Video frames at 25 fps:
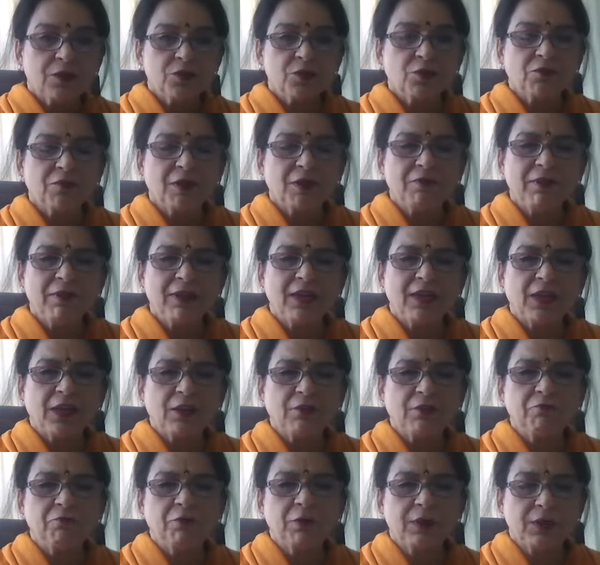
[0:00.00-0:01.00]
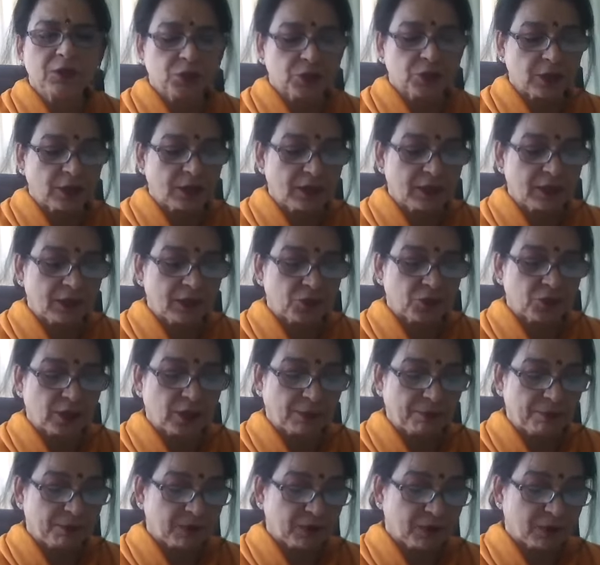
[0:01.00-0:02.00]
So when we carefully study
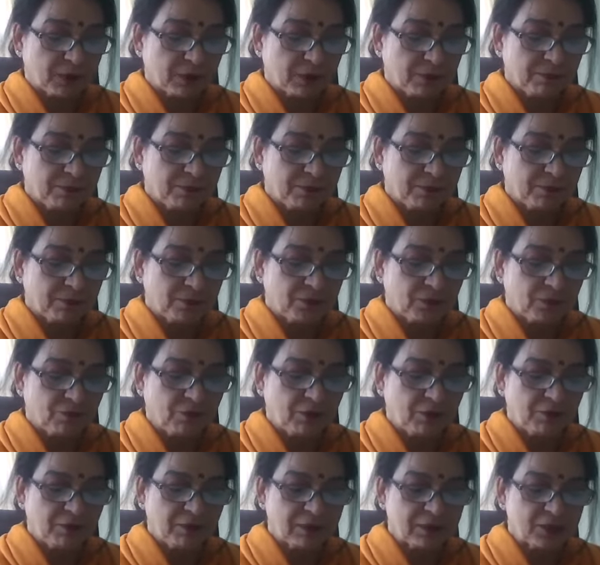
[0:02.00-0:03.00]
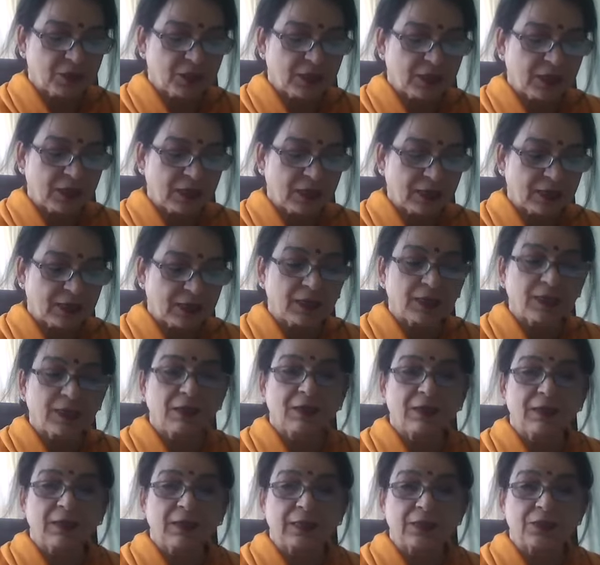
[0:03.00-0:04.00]
this chapter, we will see that
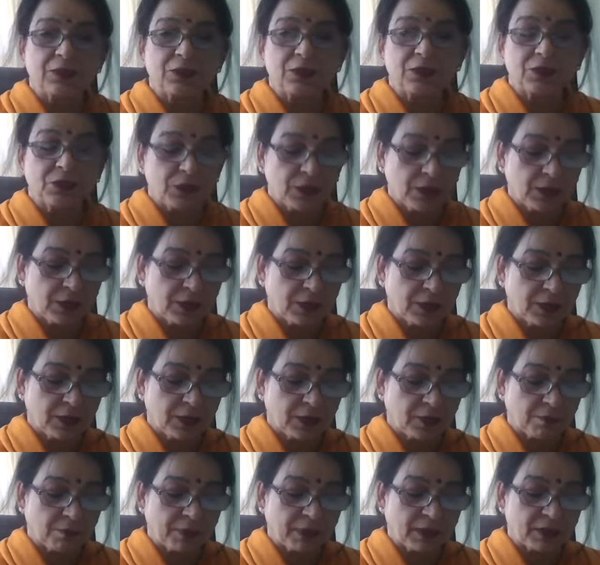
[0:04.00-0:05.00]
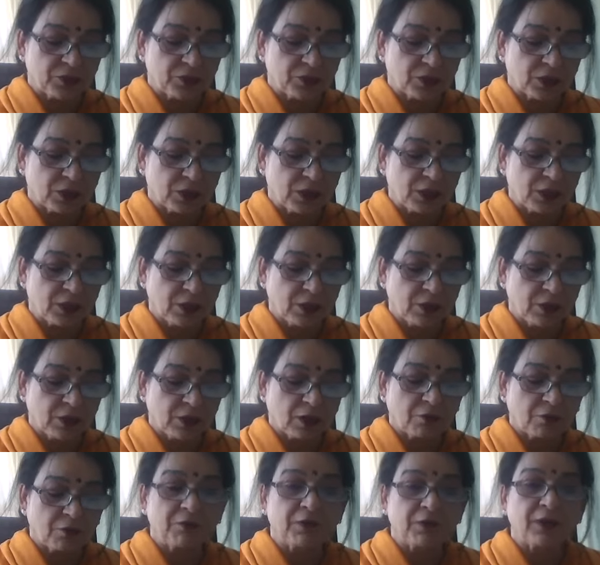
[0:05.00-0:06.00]
there's a secret capacity
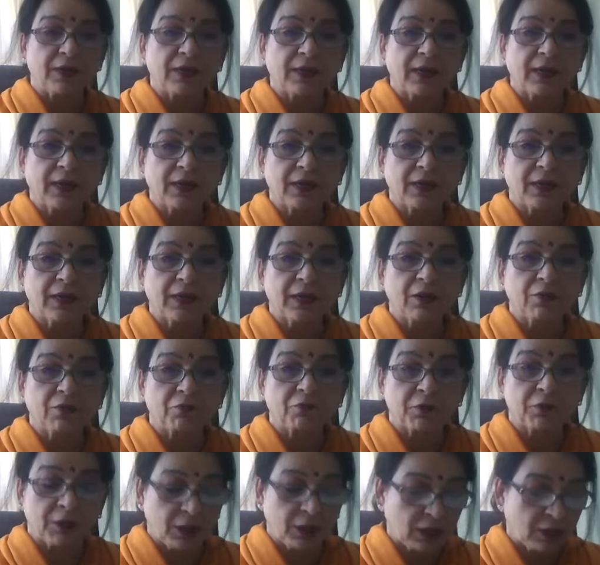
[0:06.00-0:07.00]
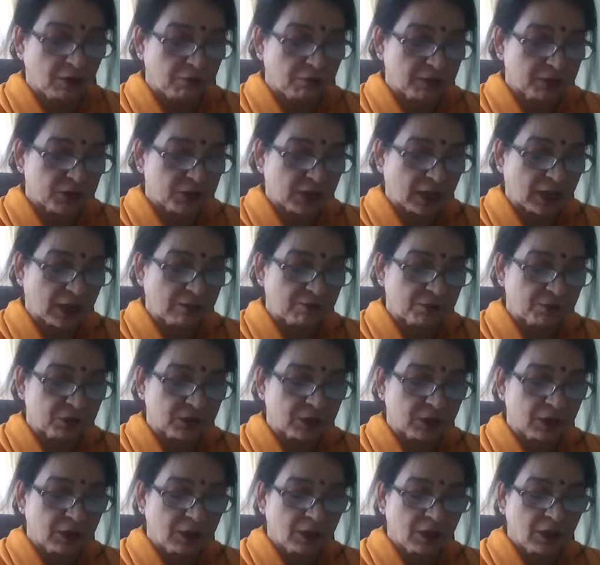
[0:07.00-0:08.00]
of detecting within
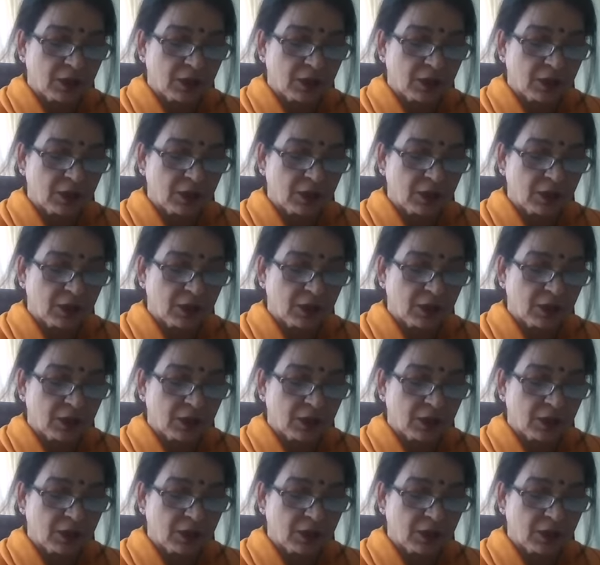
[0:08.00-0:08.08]
ourselves